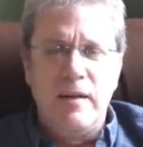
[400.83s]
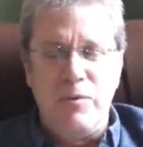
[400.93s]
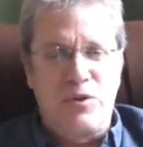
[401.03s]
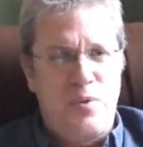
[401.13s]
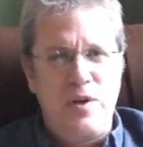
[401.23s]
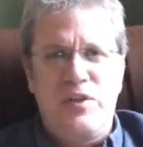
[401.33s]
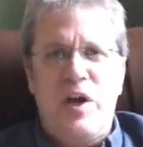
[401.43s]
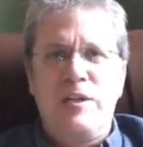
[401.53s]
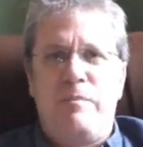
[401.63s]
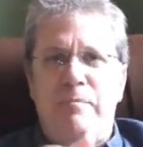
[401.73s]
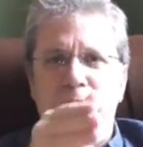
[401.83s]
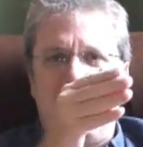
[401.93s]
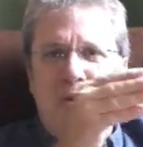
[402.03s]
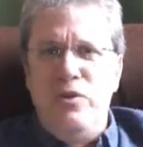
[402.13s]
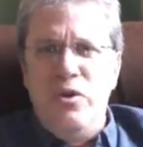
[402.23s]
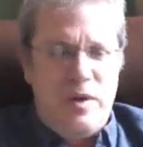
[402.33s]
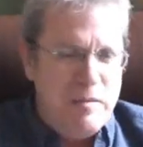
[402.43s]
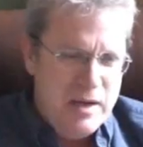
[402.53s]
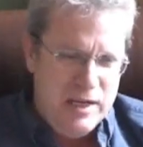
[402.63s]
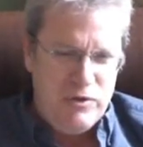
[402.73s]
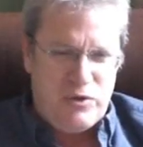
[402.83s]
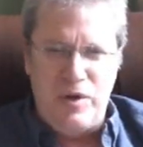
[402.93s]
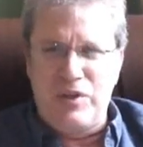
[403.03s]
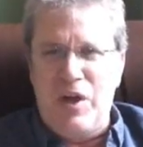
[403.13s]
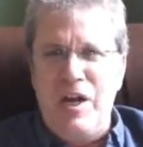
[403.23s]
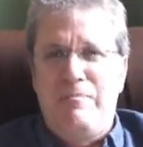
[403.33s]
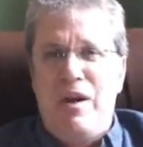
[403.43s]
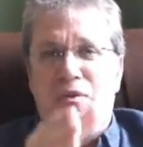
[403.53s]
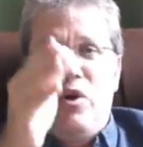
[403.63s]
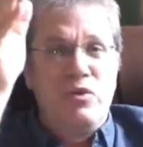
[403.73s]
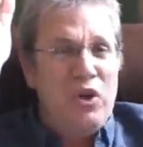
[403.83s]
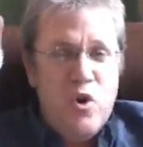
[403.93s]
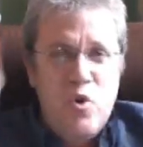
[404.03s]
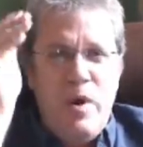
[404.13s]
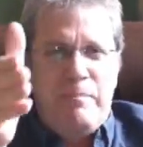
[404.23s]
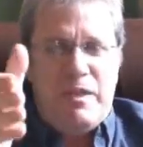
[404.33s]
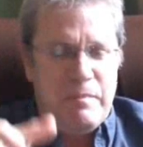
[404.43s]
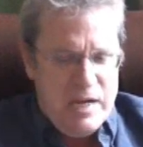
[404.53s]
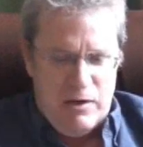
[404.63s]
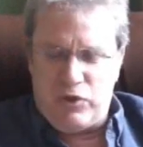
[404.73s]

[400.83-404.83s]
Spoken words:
He was criticized by people who knew him. He was criticized by those who whipped him.